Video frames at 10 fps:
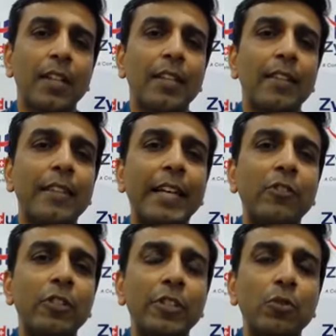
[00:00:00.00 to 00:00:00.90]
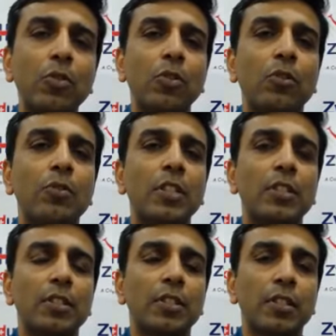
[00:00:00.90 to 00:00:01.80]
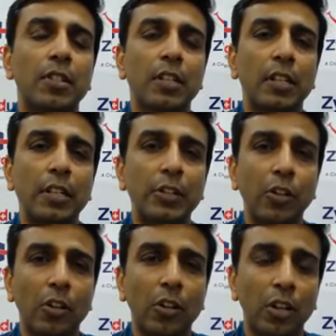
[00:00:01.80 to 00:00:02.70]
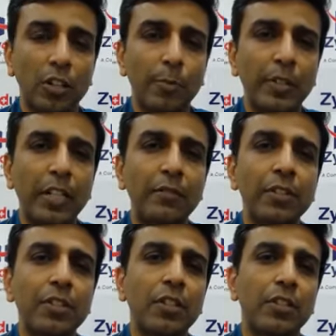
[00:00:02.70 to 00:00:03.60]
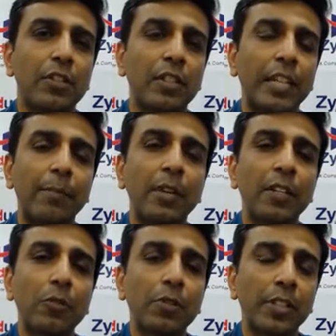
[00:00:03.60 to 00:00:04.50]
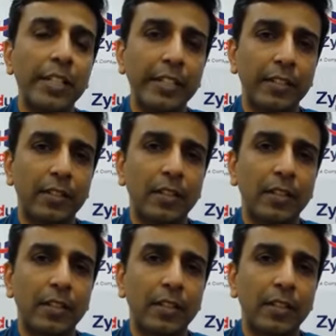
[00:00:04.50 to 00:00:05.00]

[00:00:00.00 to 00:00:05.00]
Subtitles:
then you need to go to your hospital, which is able to treat